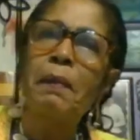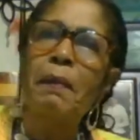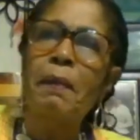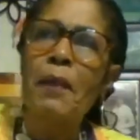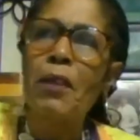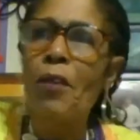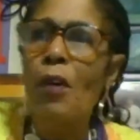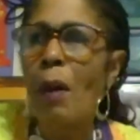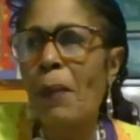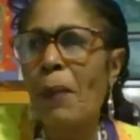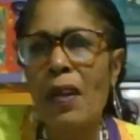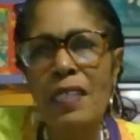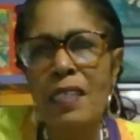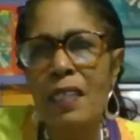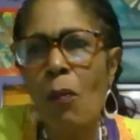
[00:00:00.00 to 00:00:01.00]
You up
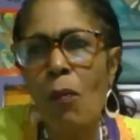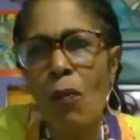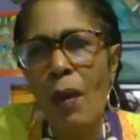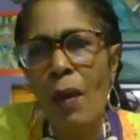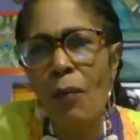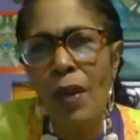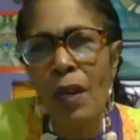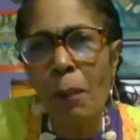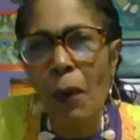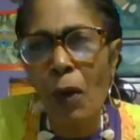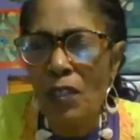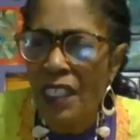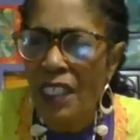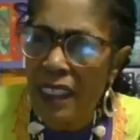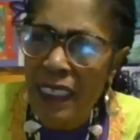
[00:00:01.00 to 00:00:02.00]
on some whim with a
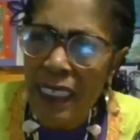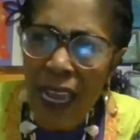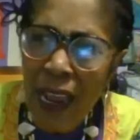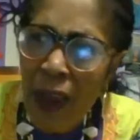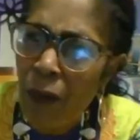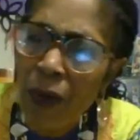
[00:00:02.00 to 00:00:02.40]
poster sign?